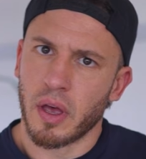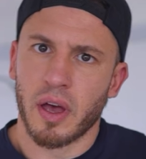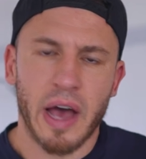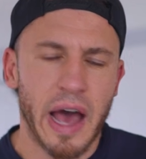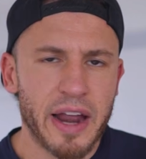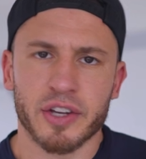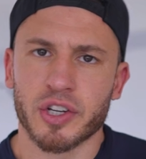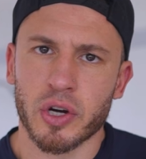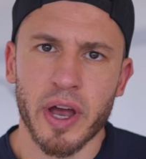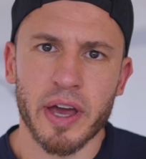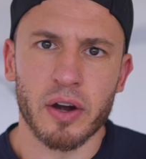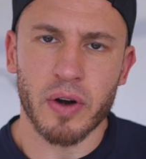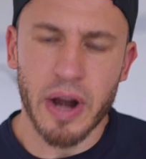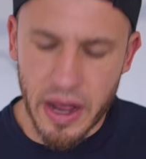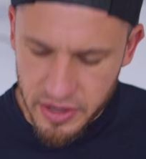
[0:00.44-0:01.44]
how to train
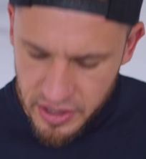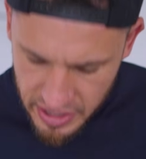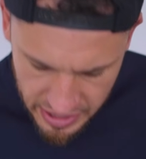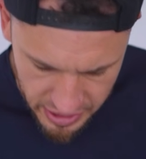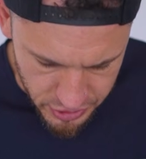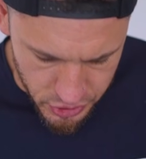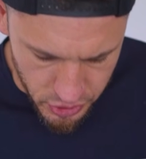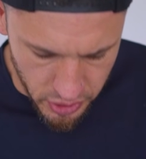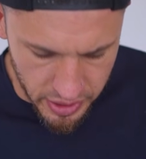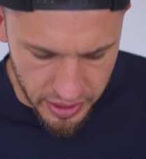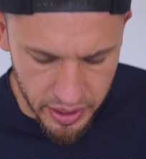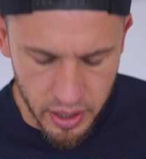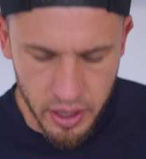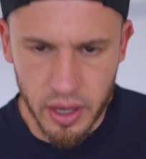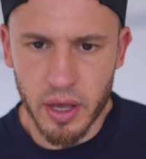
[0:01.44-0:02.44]
around an injury.
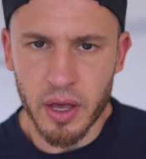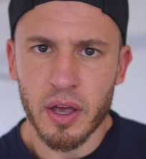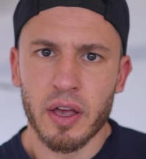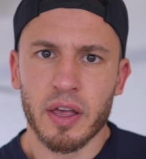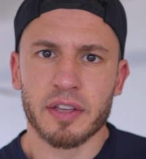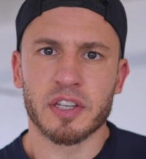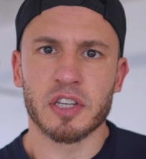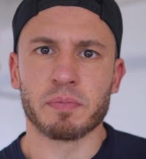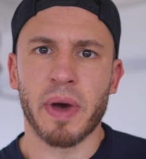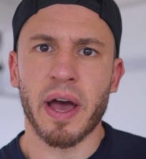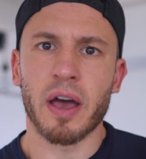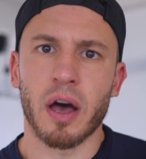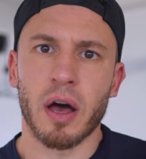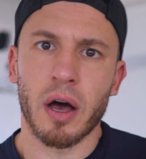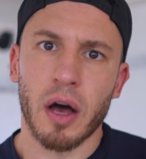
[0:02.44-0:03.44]
This is my
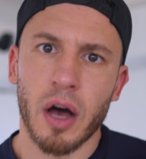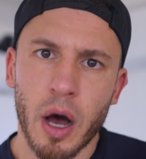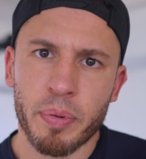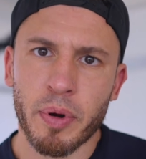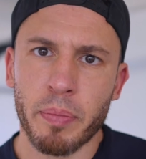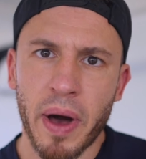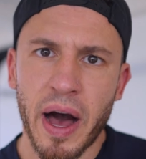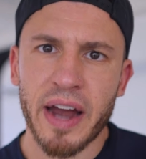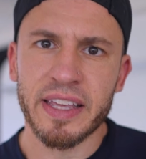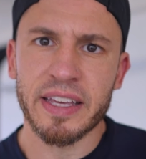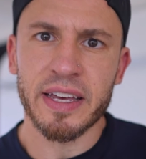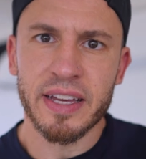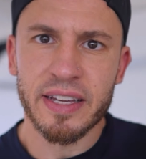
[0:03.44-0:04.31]
upper body